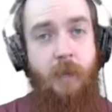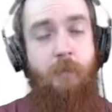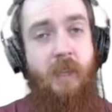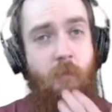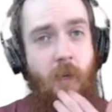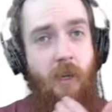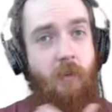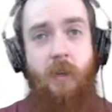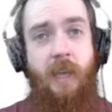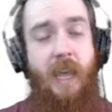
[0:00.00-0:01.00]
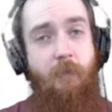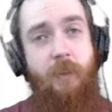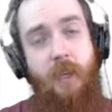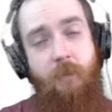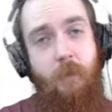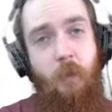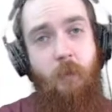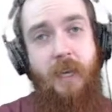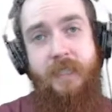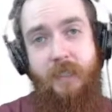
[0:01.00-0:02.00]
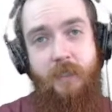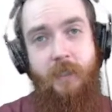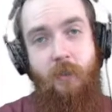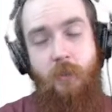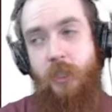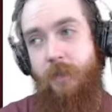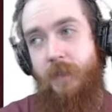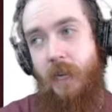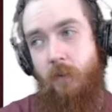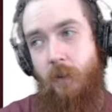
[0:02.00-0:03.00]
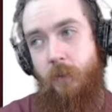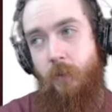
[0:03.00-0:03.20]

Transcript: Meanwhile, everything from the West is, shoved down our